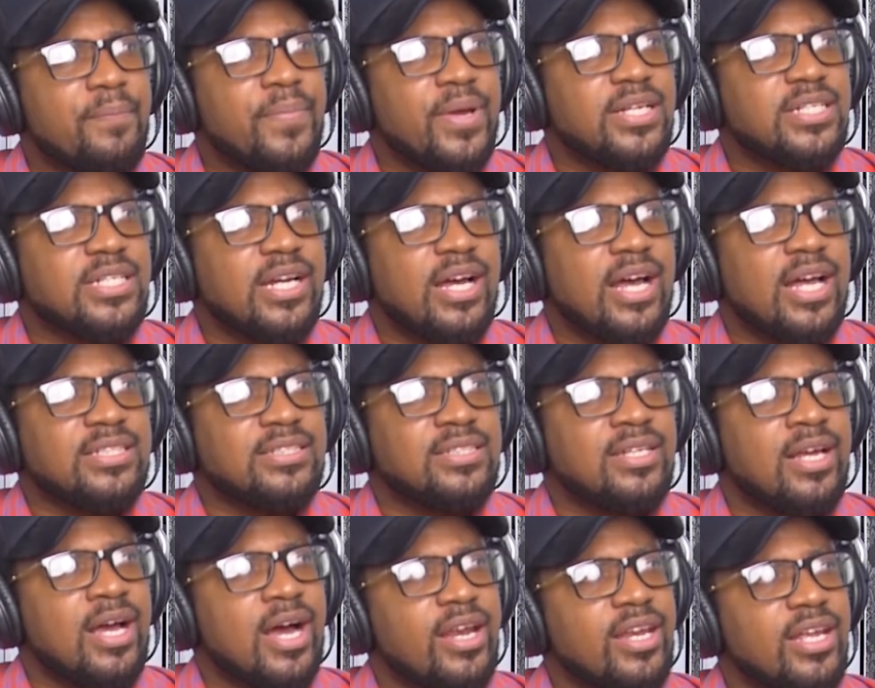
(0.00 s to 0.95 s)
picture as
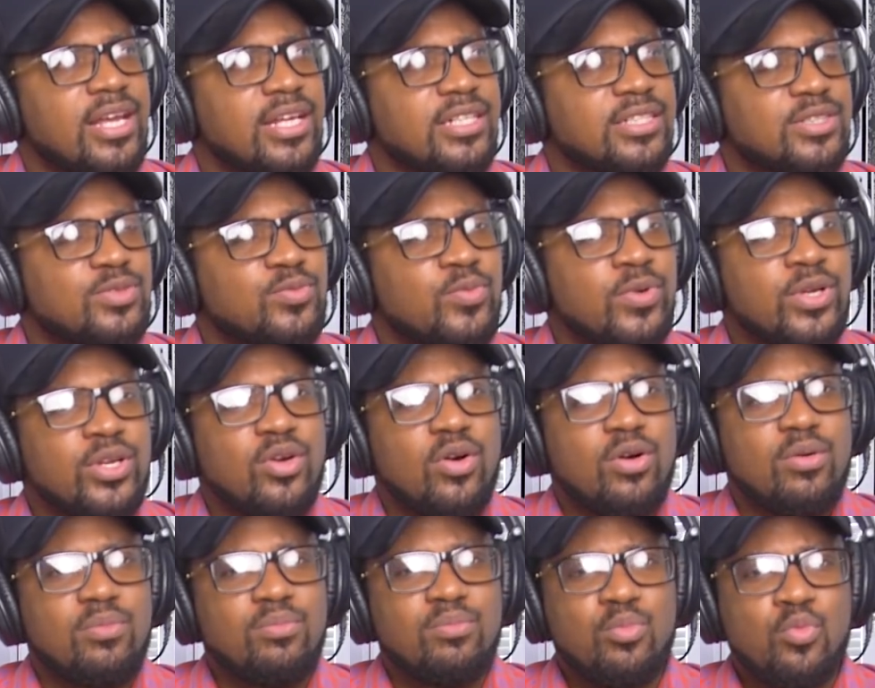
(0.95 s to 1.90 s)
Ghanaians. We're
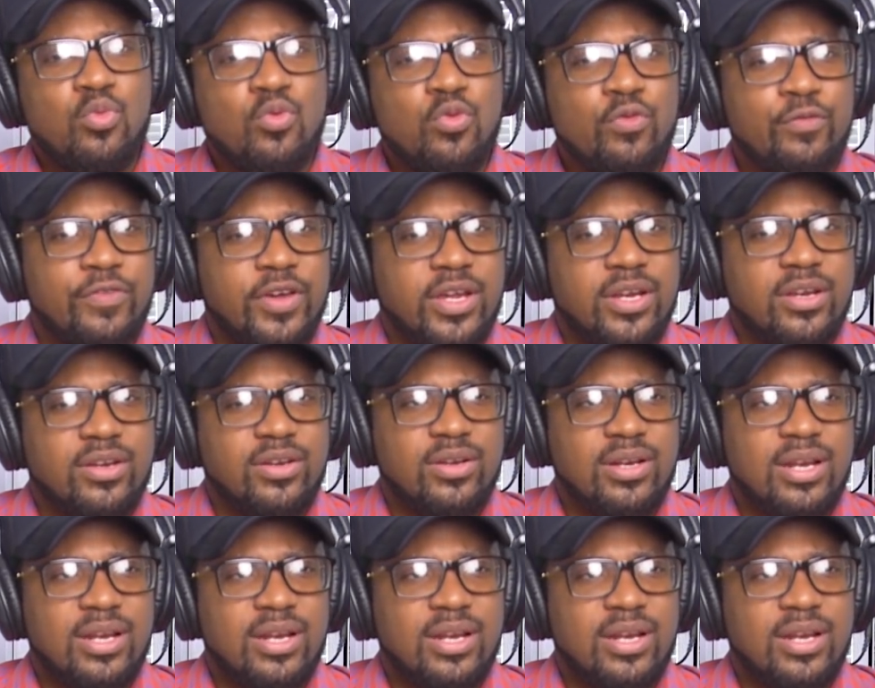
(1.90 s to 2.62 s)
not moving.